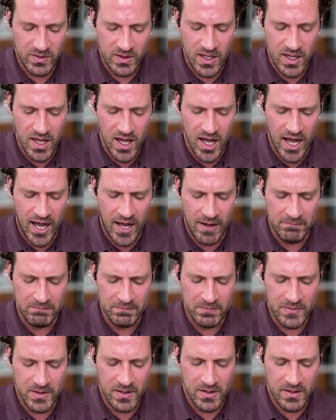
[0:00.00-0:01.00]
Um,
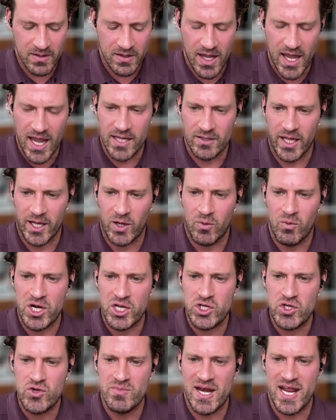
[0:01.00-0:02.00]
and like when a
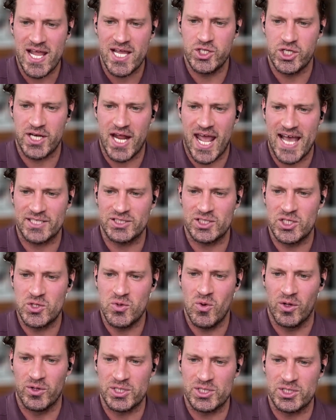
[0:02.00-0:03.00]
human agent has to do
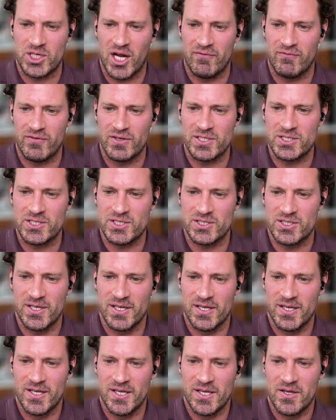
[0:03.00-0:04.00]
all this stuff, it's
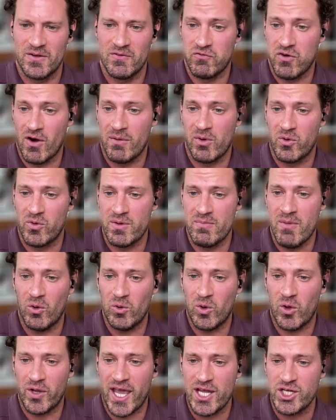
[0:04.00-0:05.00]
from a remote
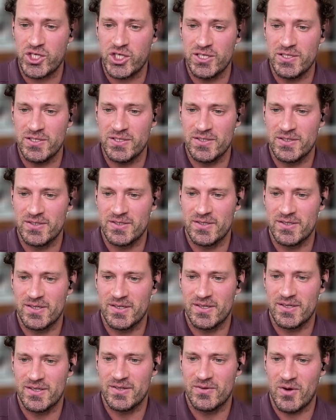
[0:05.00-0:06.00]
location,
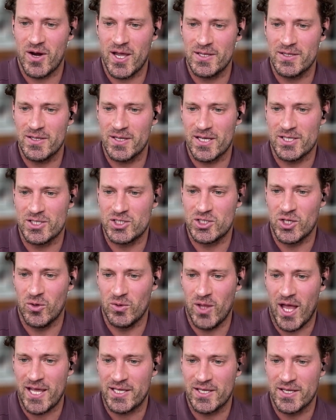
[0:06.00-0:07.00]
right? And so
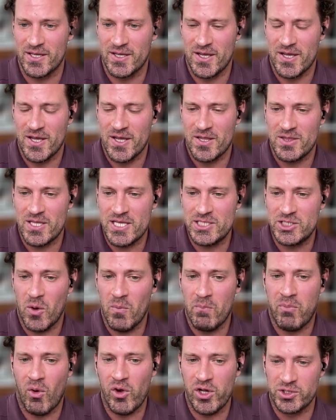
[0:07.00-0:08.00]
like these
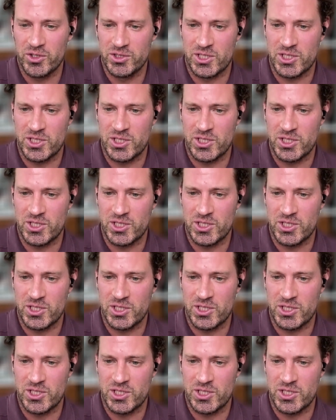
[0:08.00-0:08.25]
don't boil to the